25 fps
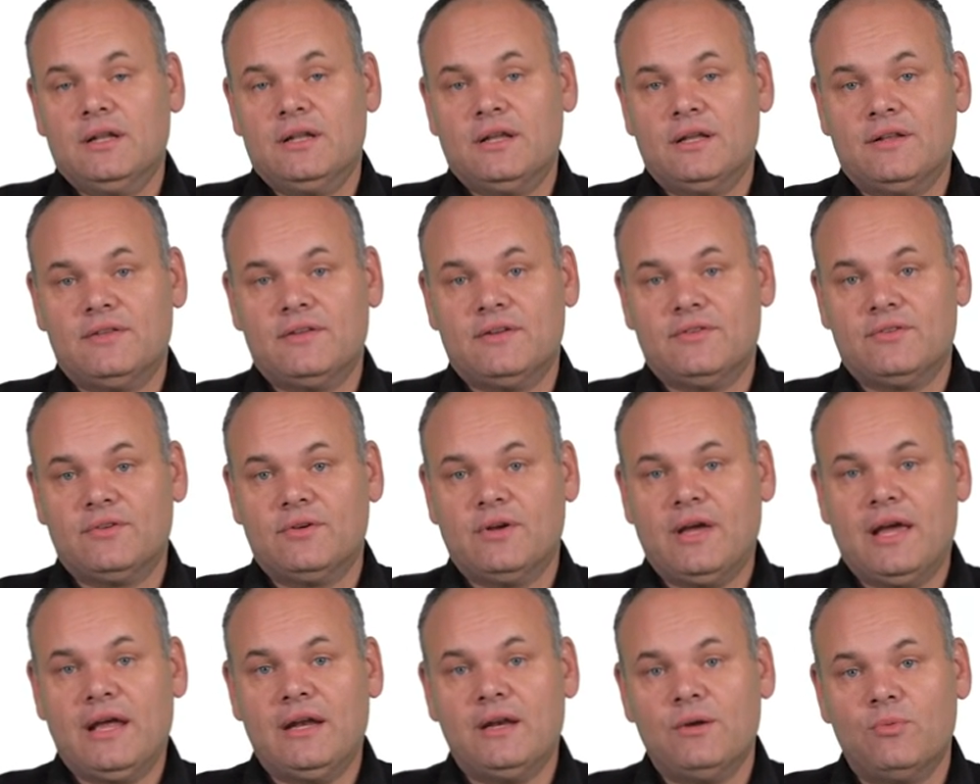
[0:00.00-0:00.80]
that
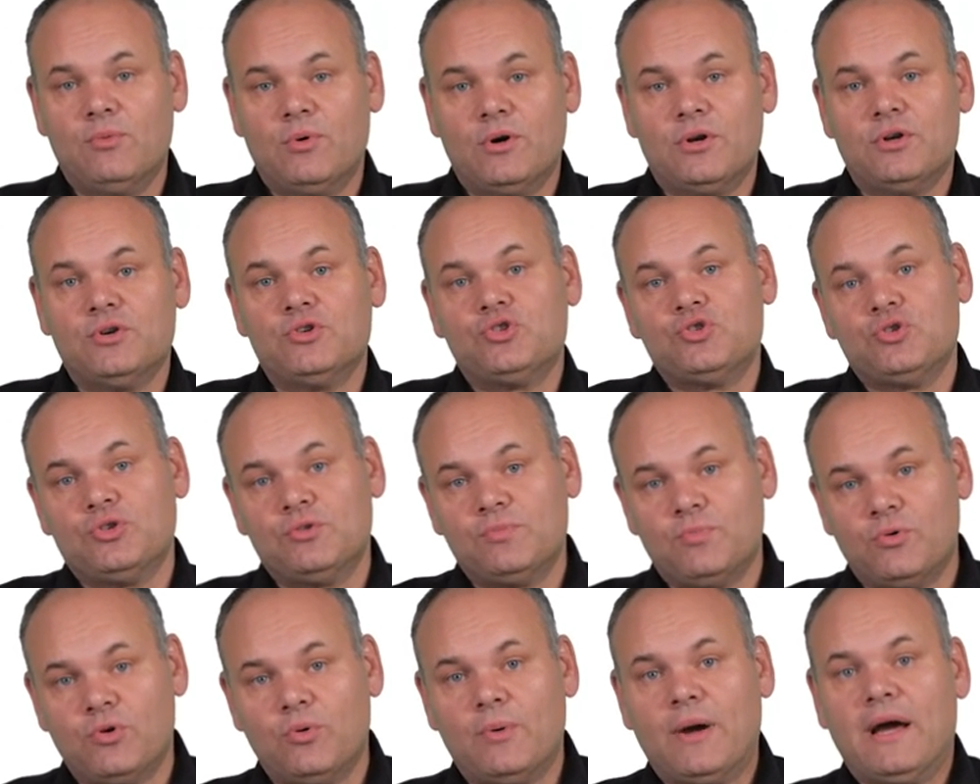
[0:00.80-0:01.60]
anyone
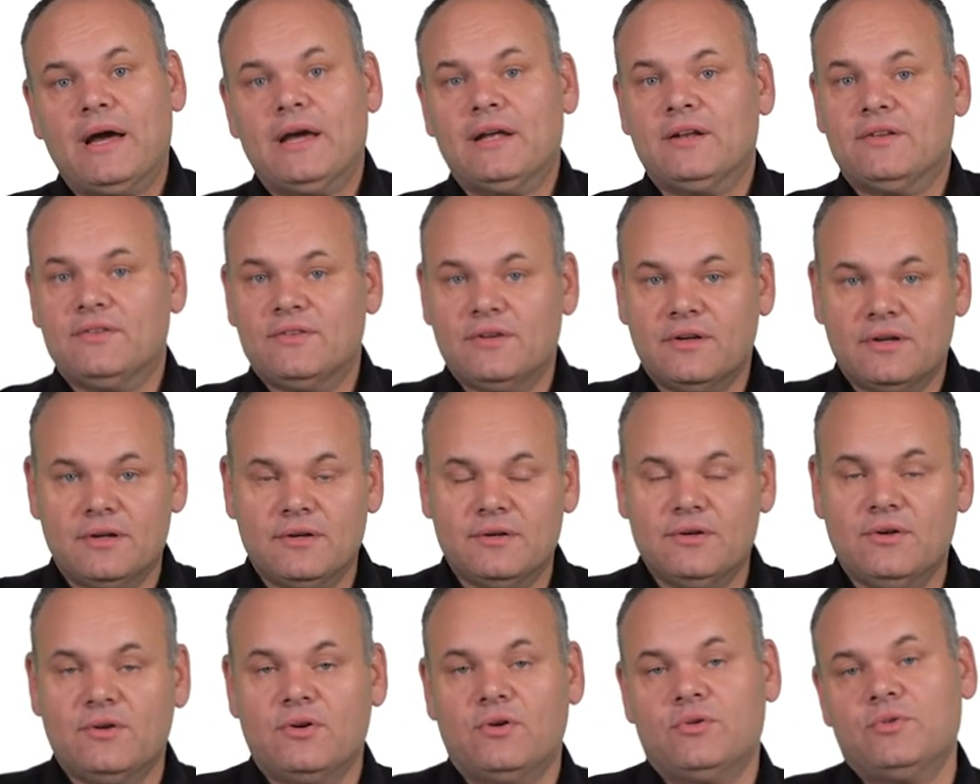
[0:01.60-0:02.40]
should provide
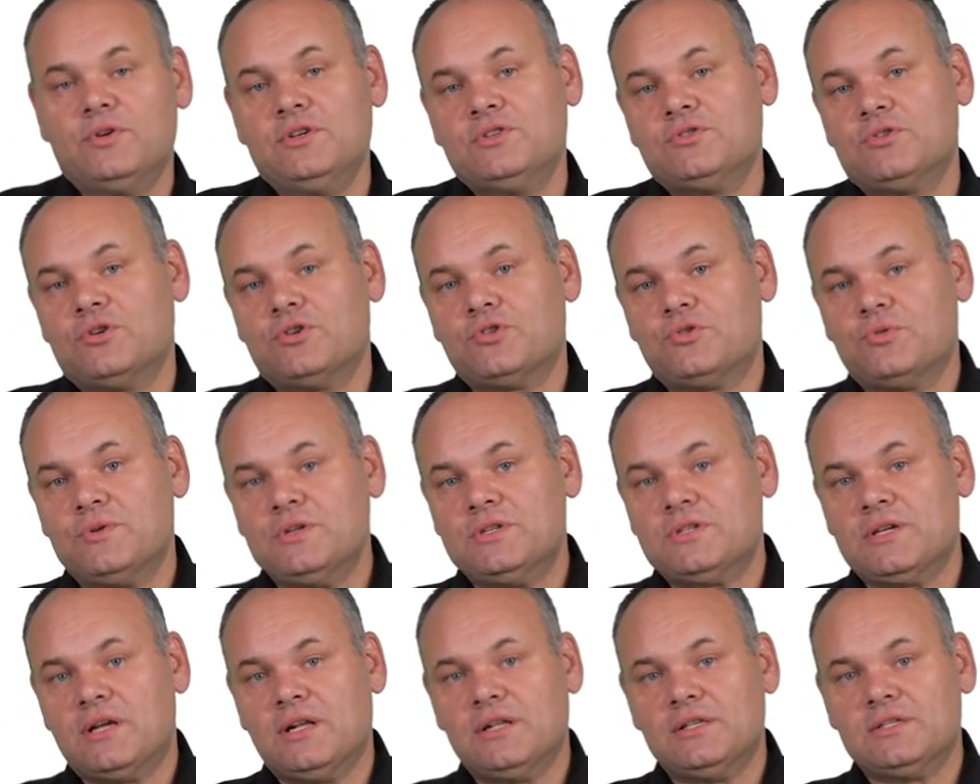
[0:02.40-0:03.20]
the research
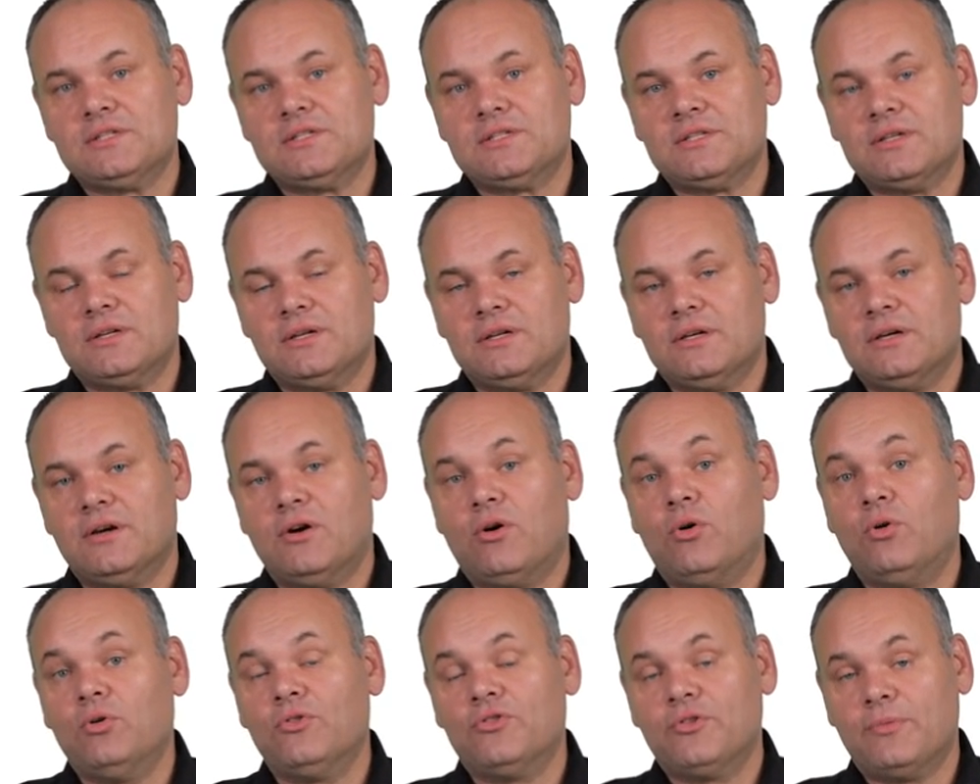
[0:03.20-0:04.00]
results
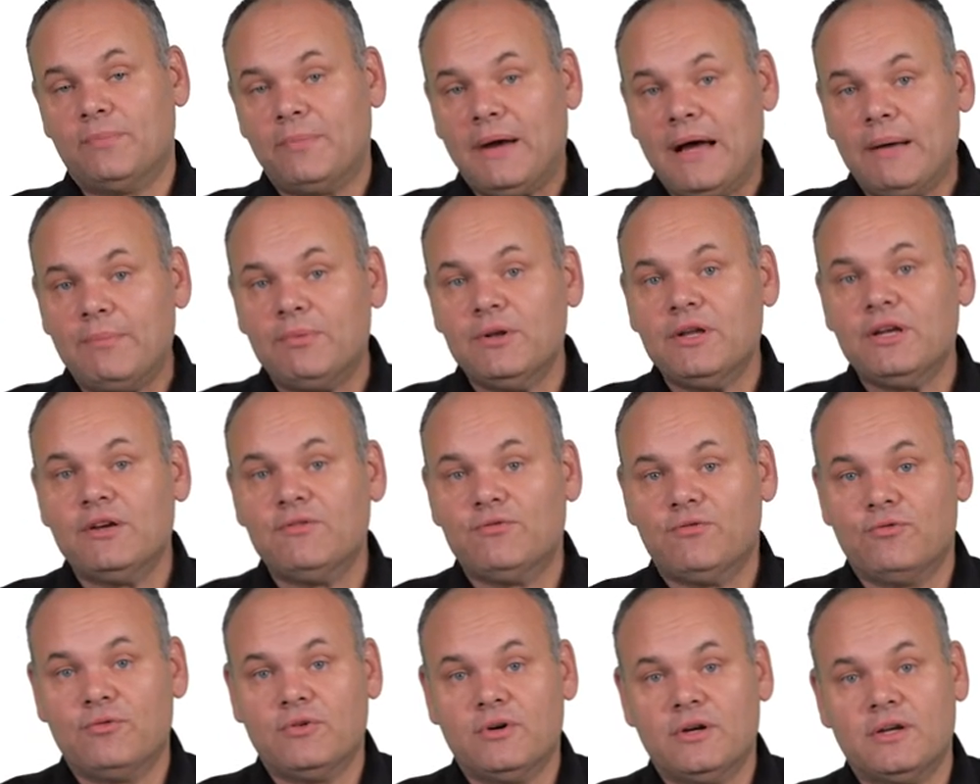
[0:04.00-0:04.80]
also
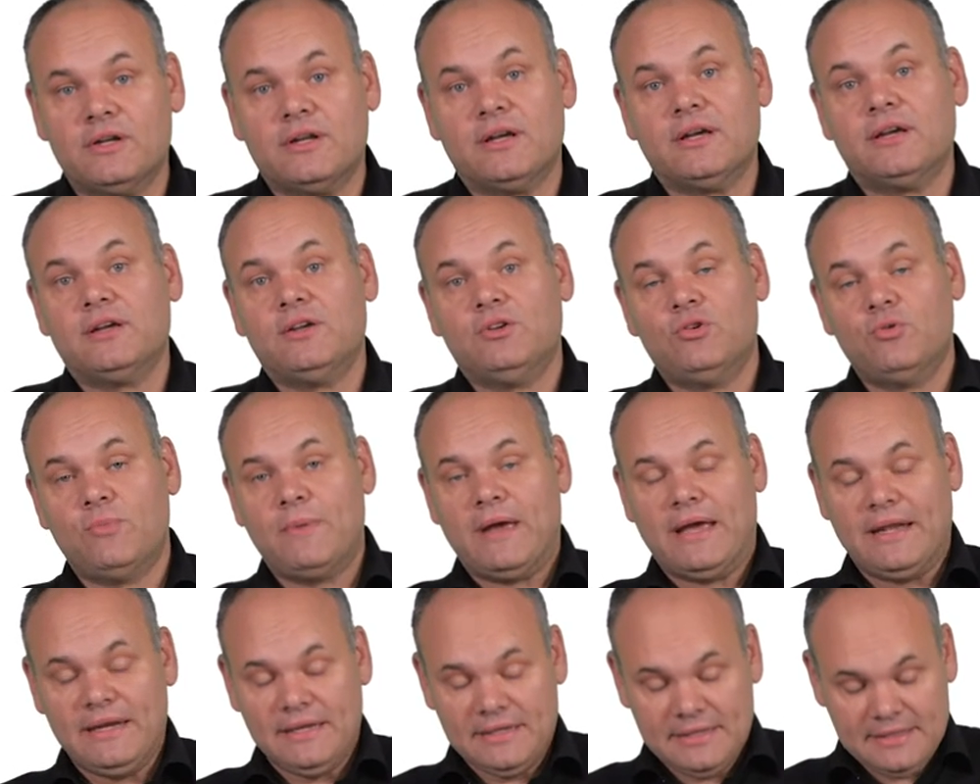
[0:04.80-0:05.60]
public for the
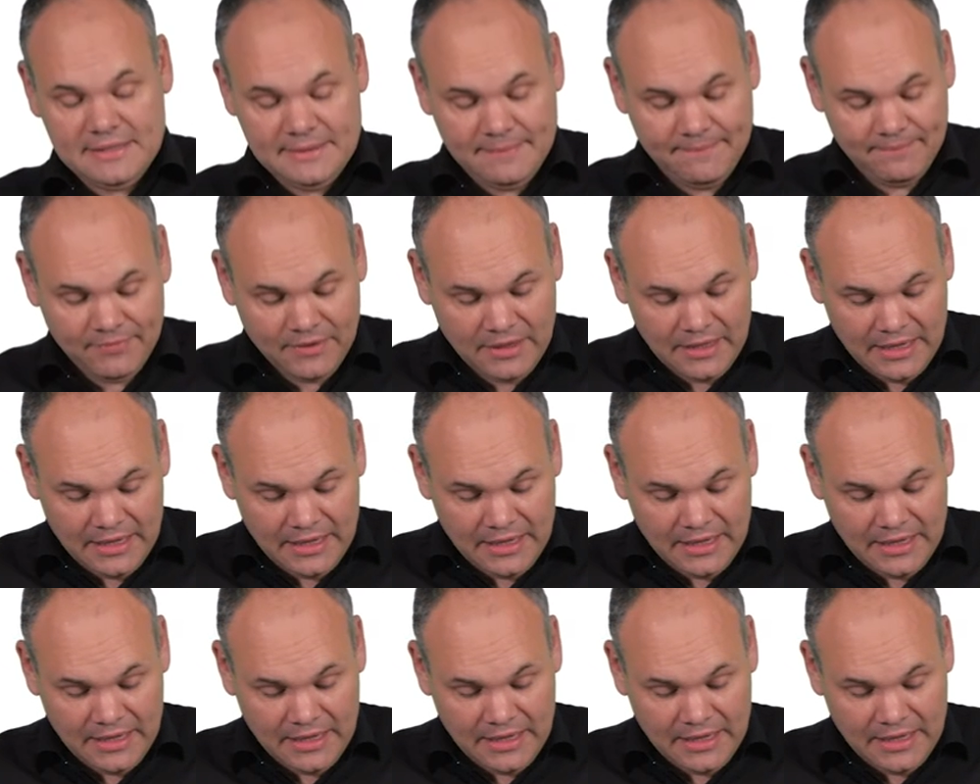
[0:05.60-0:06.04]
humanity.